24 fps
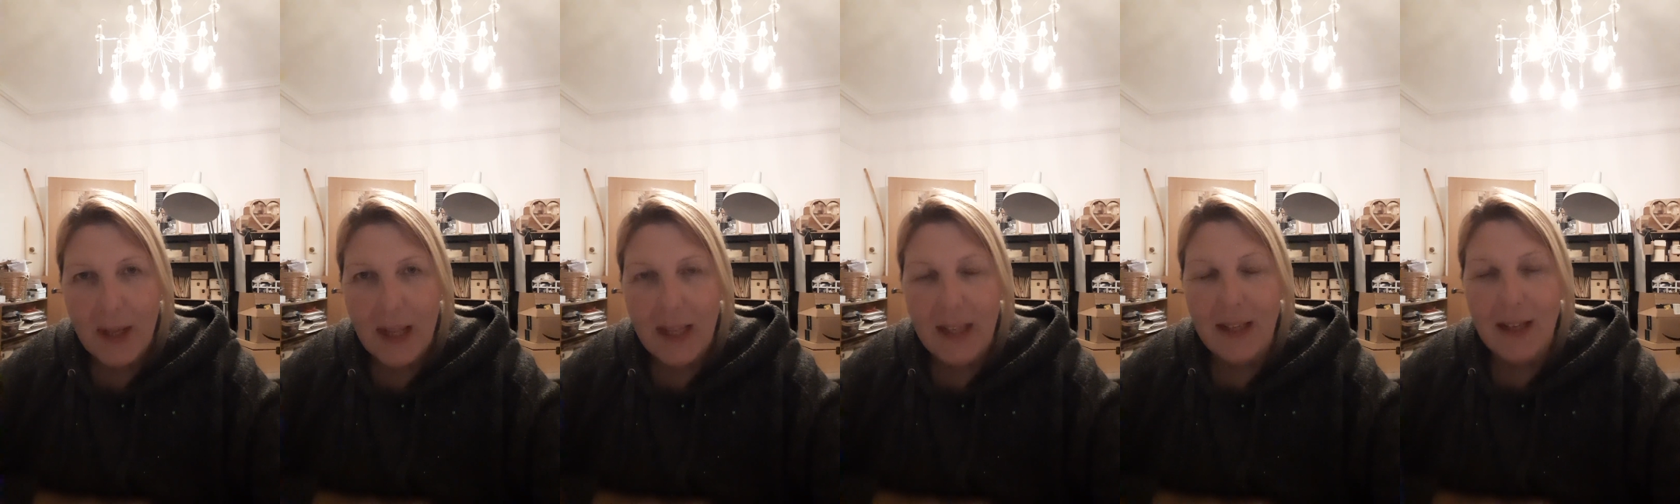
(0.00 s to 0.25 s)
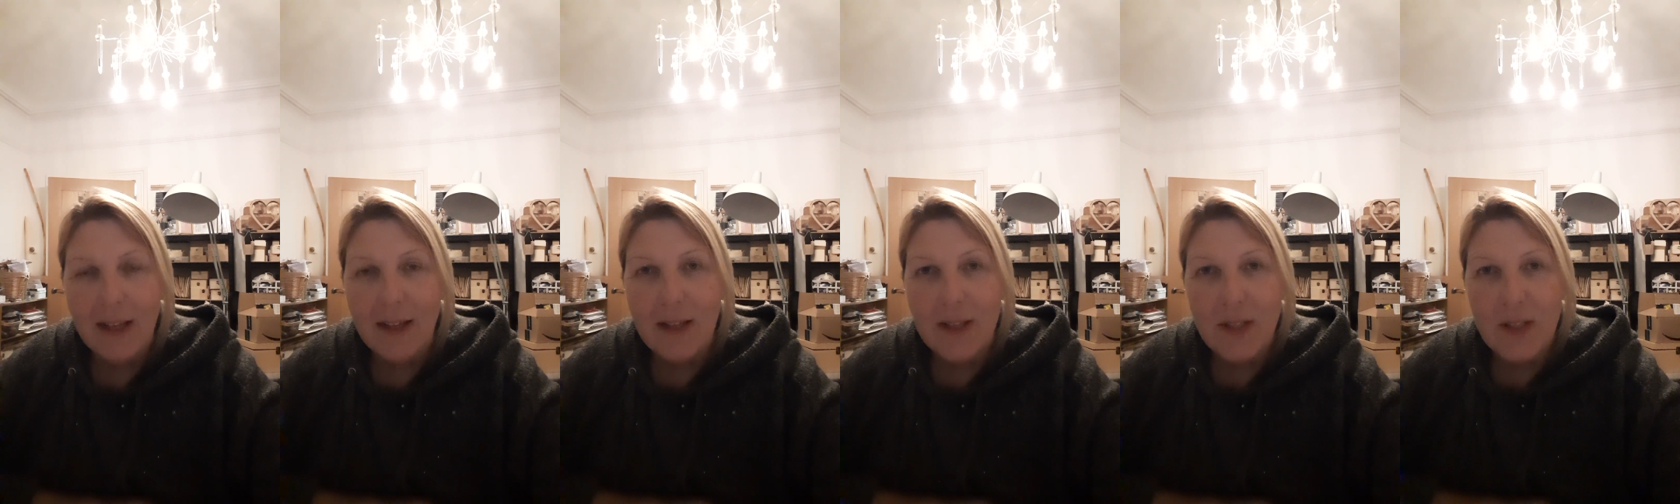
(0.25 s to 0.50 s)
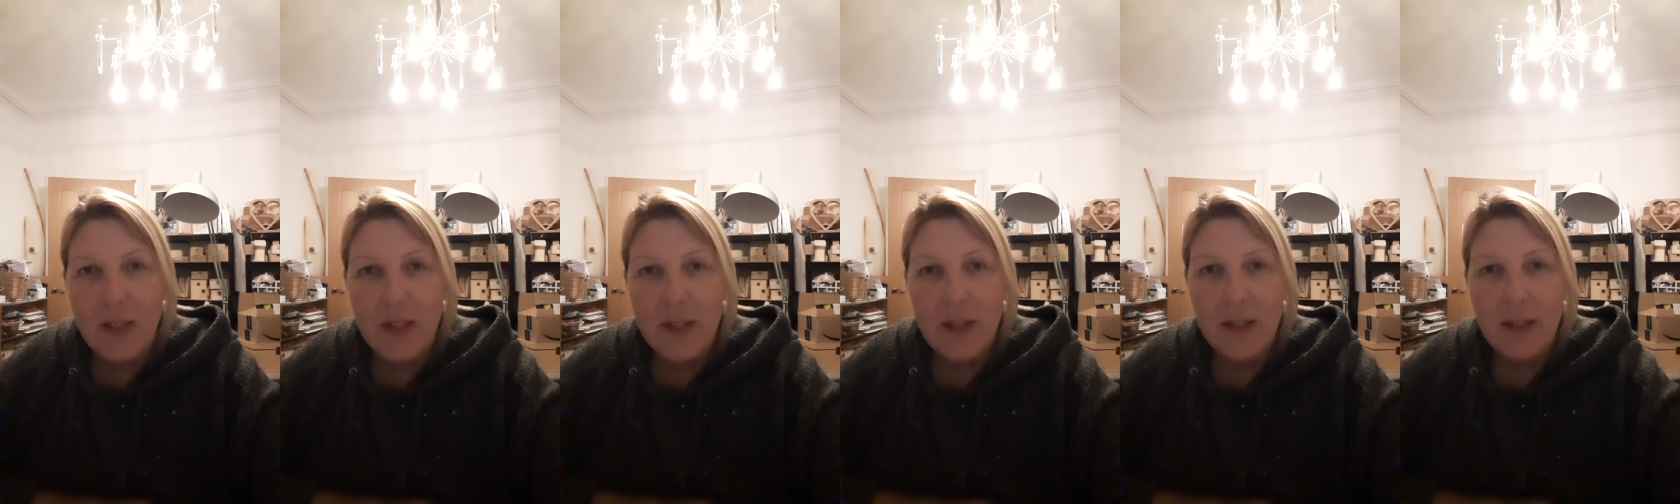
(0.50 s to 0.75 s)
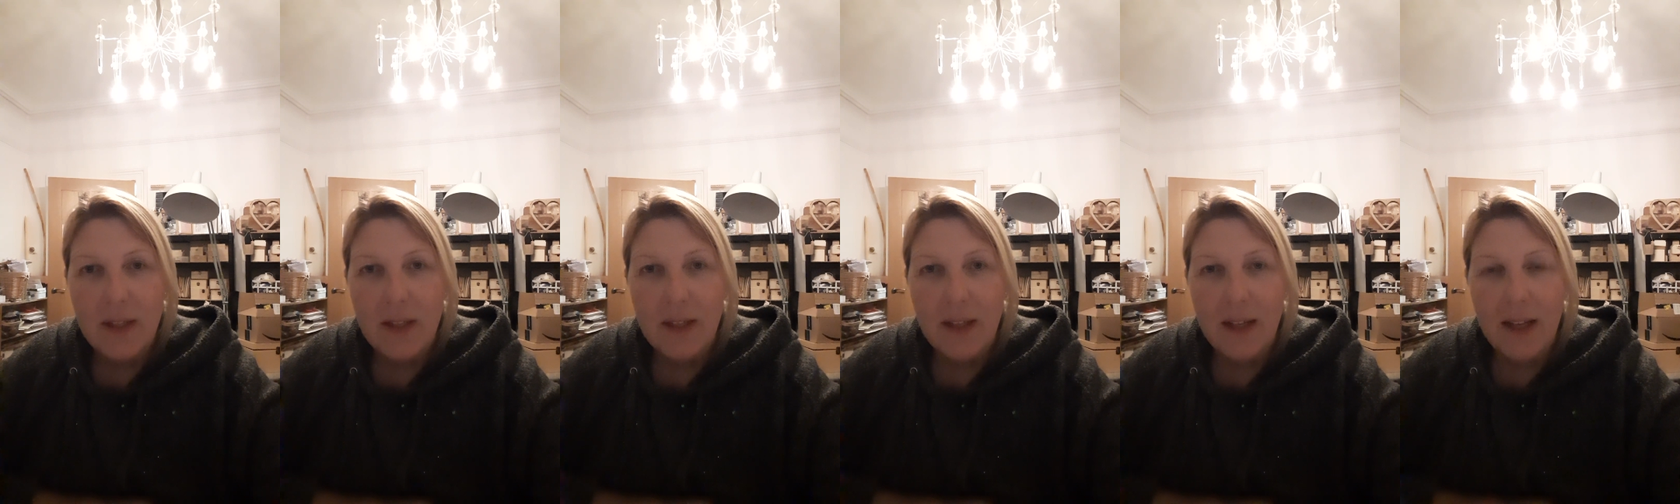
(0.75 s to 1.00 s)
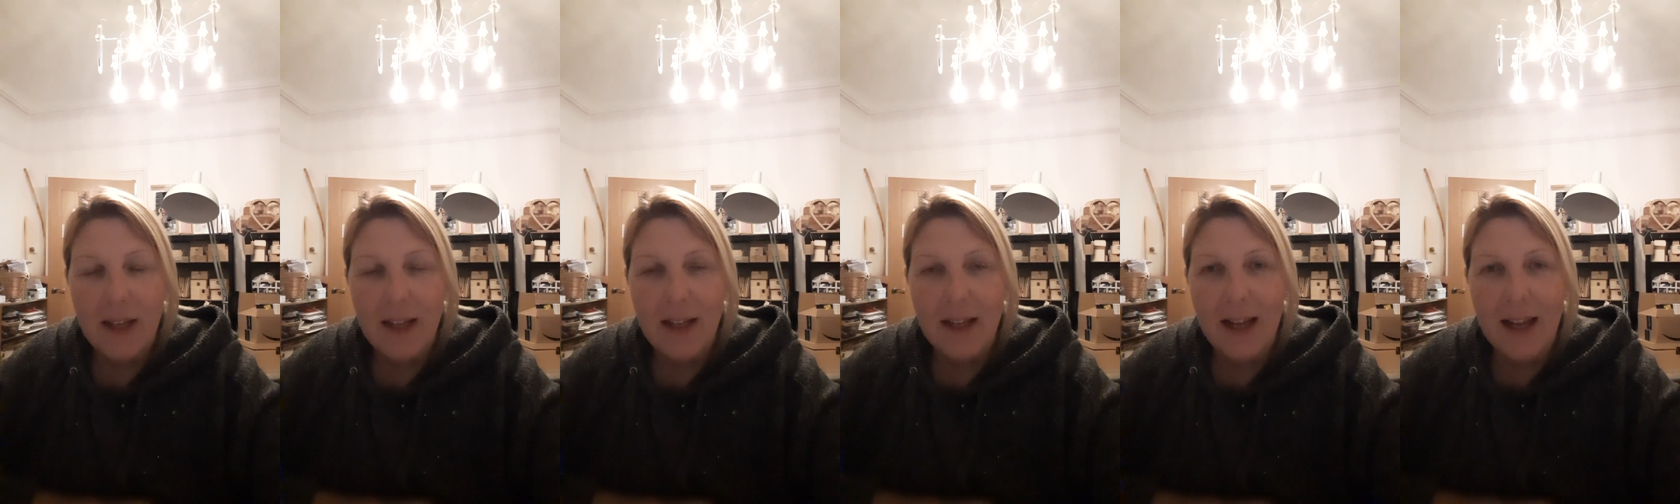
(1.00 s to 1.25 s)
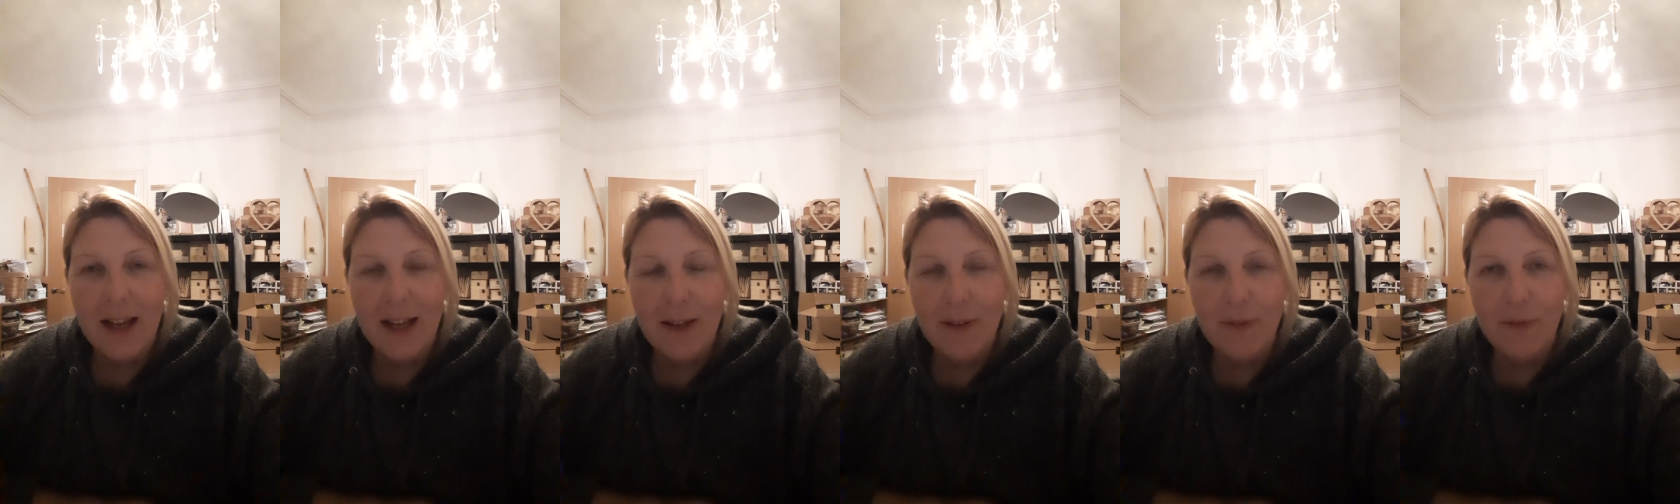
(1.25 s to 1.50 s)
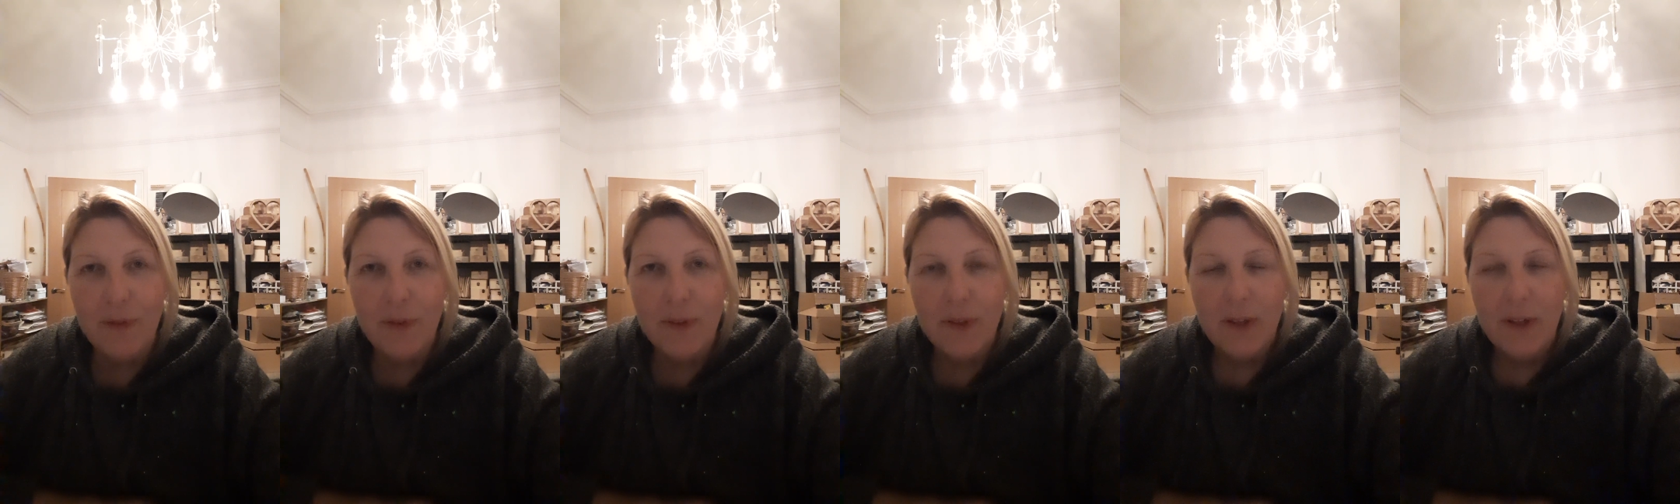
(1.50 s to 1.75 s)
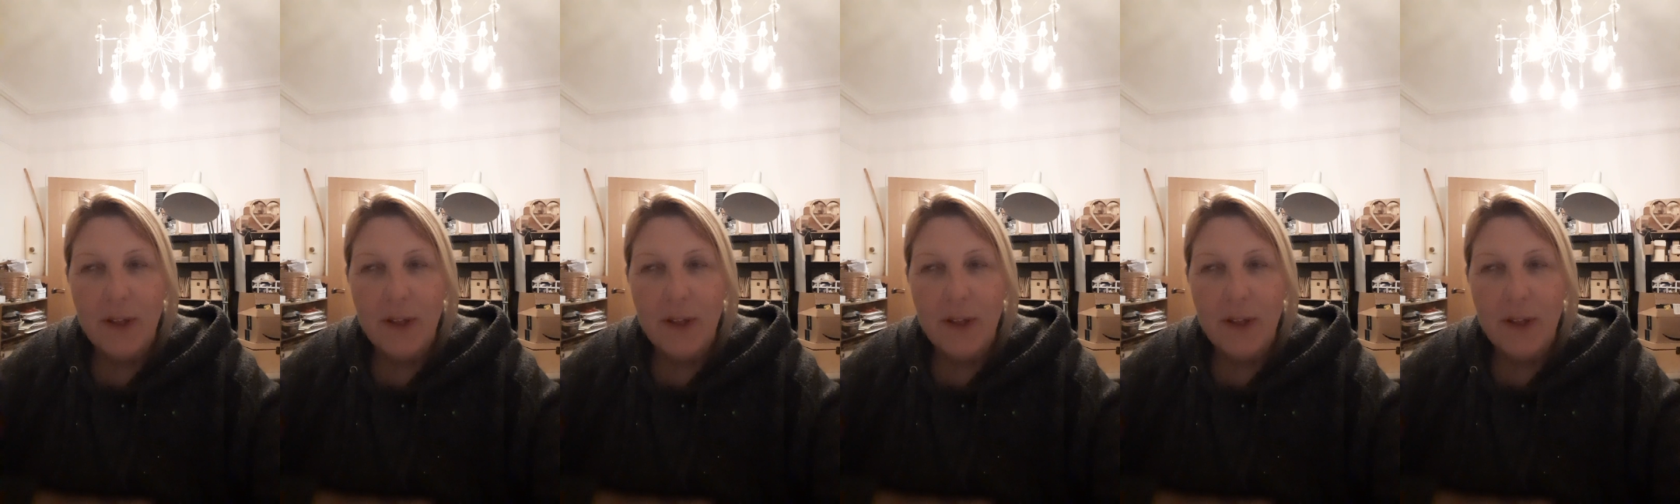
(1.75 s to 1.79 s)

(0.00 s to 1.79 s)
Let us have